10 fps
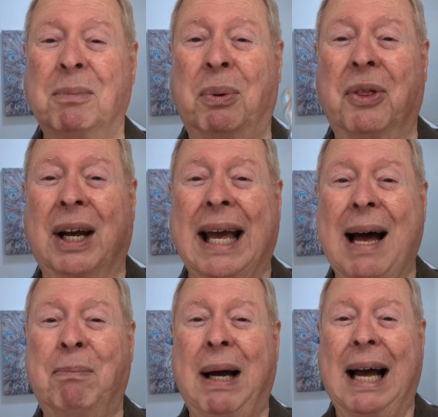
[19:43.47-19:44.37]
Put the
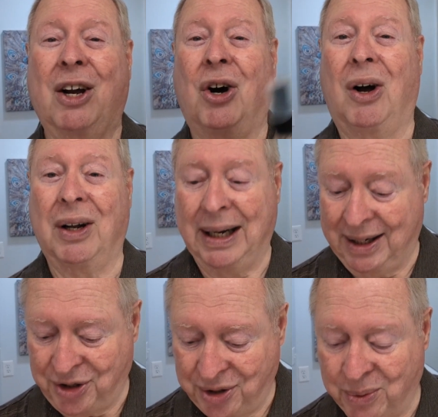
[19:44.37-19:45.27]
cap back on,
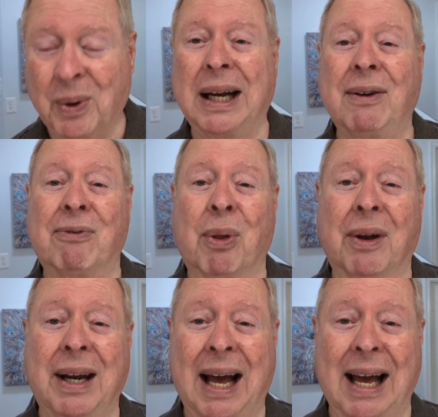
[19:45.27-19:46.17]
and you're ready for the
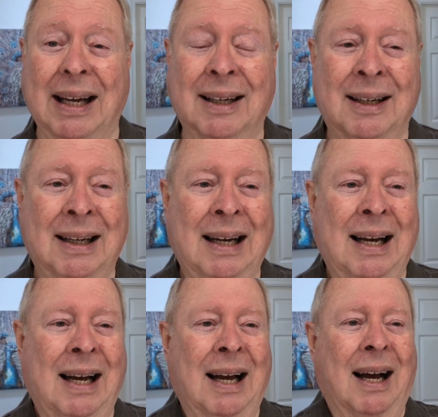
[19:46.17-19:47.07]
day.
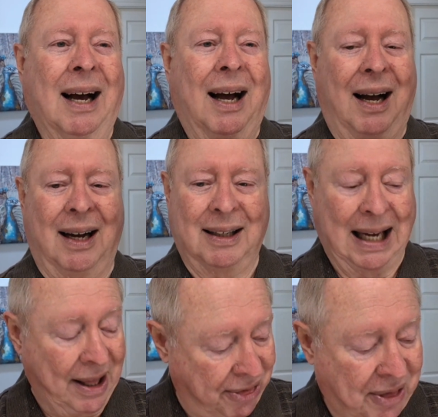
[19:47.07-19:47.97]

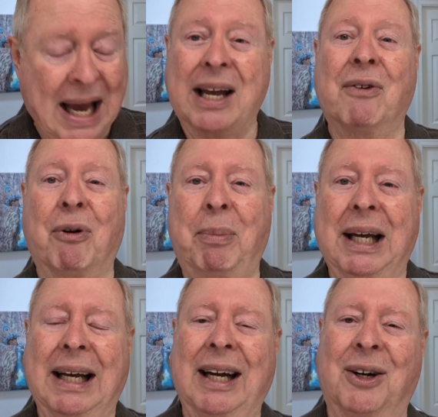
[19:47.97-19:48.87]
I thank you for
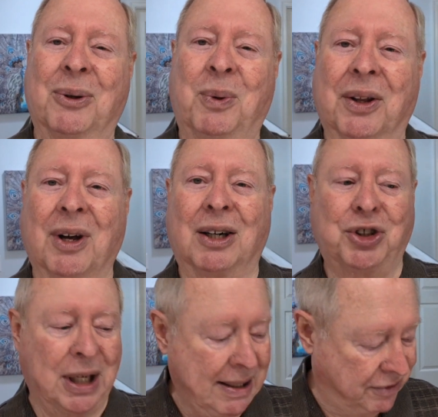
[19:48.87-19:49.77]
being here with our
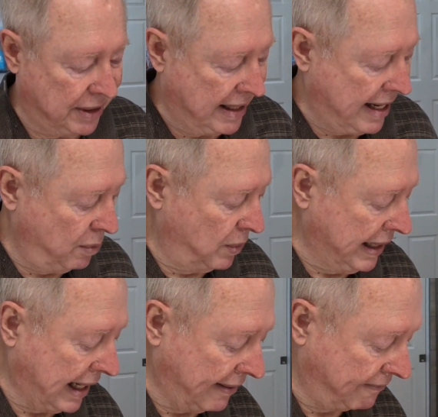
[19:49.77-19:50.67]
shave today. We
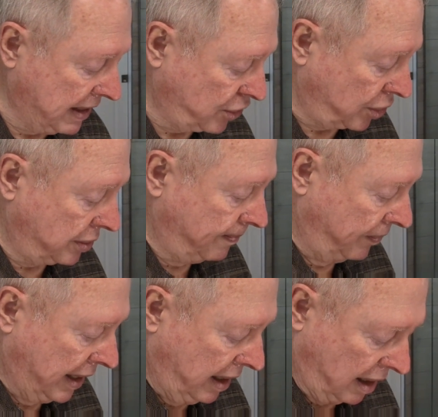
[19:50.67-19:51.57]
have featured
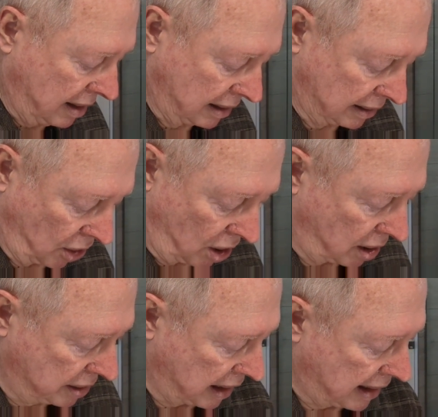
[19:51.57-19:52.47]

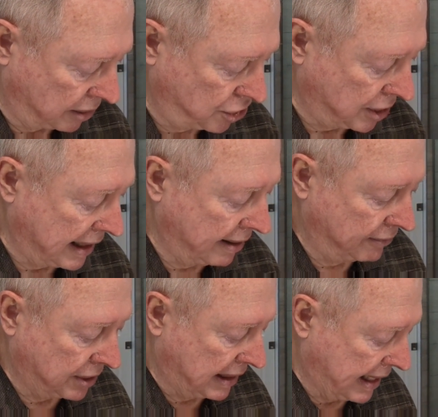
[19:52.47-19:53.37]
on our shave
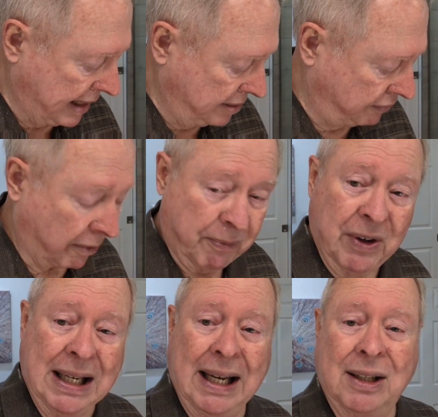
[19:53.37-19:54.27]
today from
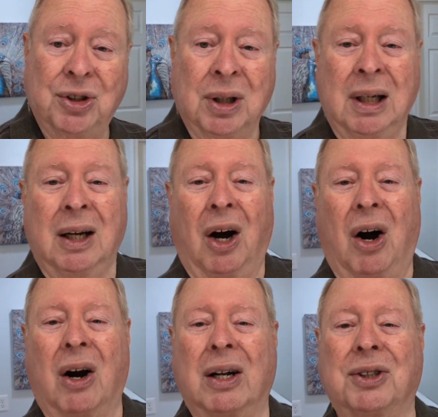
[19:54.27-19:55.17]
Phoenix
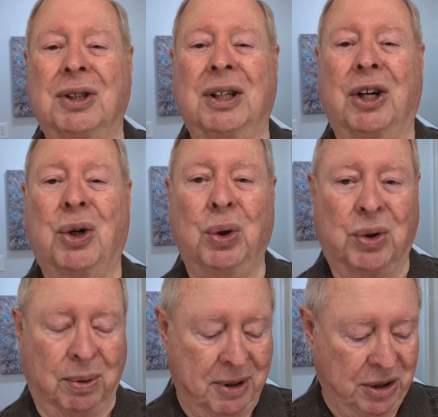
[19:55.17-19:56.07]
Artisan
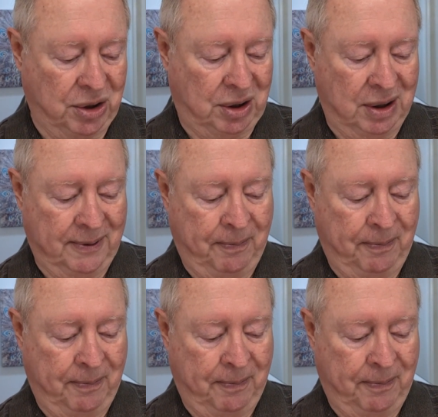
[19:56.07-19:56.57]
Accoutrements.